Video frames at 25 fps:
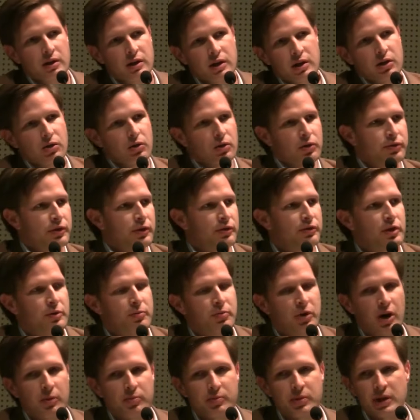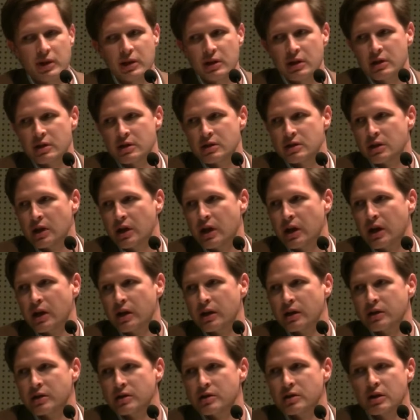killed 50 puppies
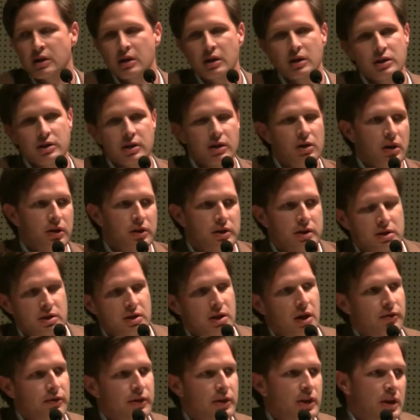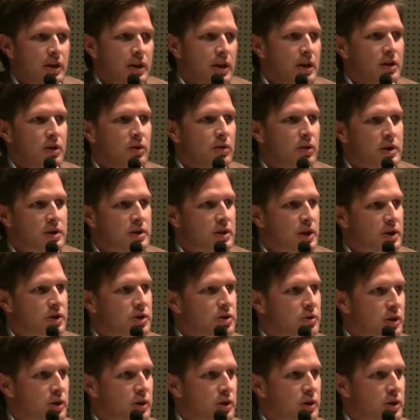and did all this stuff. And they know it's not